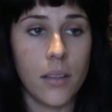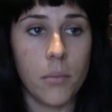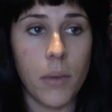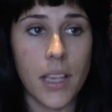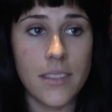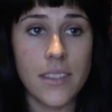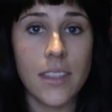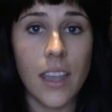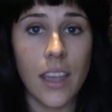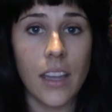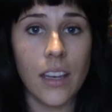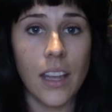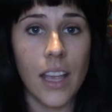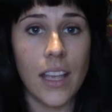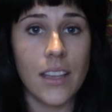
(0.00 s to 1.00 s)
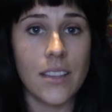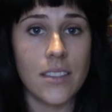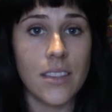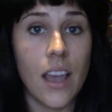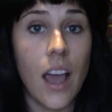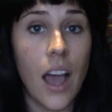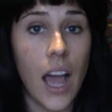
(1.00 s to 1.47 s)
my skin
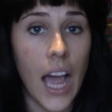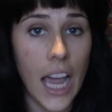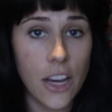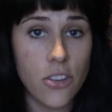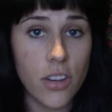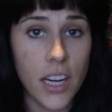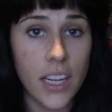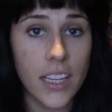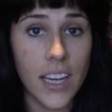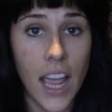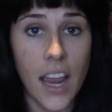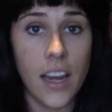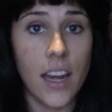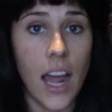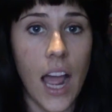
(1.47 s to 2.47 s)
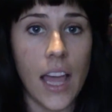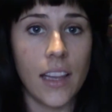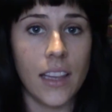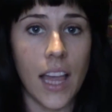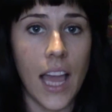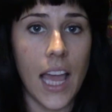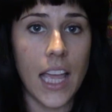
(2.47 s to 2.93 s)
is hydrated and
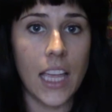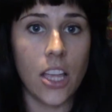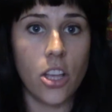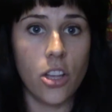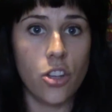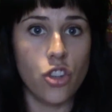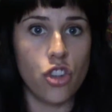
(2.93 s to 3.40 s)
not like